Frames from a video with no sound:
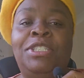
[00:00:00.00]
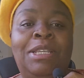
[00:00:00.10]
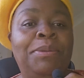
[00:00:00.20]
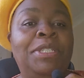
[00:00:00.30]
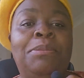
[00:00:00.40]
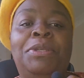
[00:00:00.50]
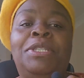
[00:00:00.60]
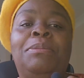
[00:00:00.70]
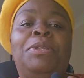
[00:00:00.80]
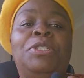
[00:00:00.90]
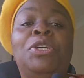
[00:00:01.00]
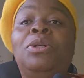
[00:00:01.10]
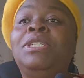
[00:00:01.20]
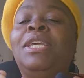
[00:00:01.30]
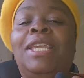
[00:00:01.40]

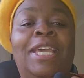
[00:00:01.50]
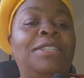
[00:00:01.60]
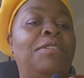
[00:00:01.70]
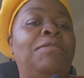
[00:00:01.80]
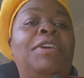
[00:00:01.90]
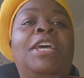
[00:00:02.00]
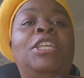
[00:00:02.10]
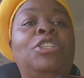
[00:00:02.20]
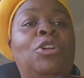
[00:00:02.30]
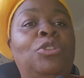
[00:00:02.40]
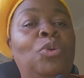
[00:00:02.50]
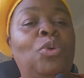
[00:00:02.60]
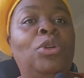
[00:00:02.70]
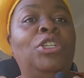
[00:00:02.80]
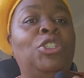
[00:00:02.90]

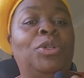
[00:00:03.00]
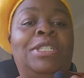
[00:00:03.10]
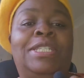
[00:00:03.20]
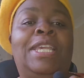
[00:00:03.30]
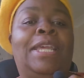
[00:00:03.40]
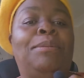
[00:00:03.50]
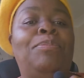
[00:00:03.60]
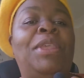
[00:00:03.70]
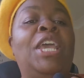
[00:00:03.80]
www.cantonfair.org.cn,